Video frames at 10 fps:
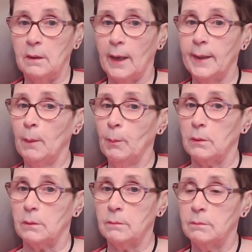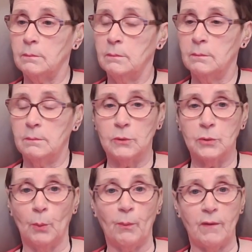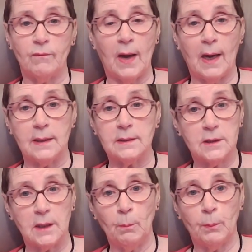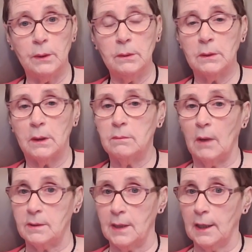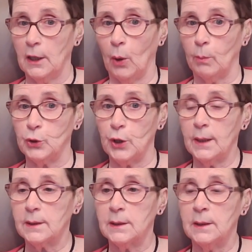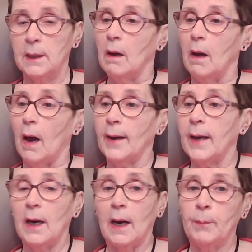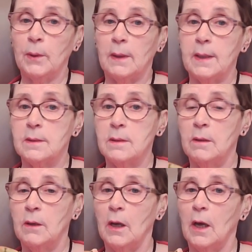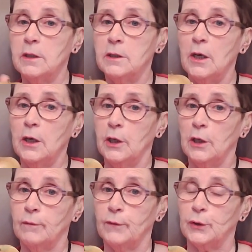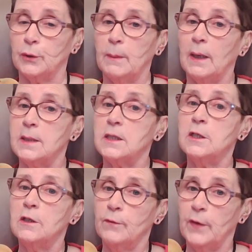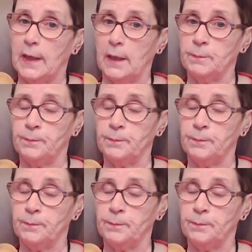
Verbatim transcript: an apple, something fairly simple, a single object, and our apple is a circular form, it's a sphere.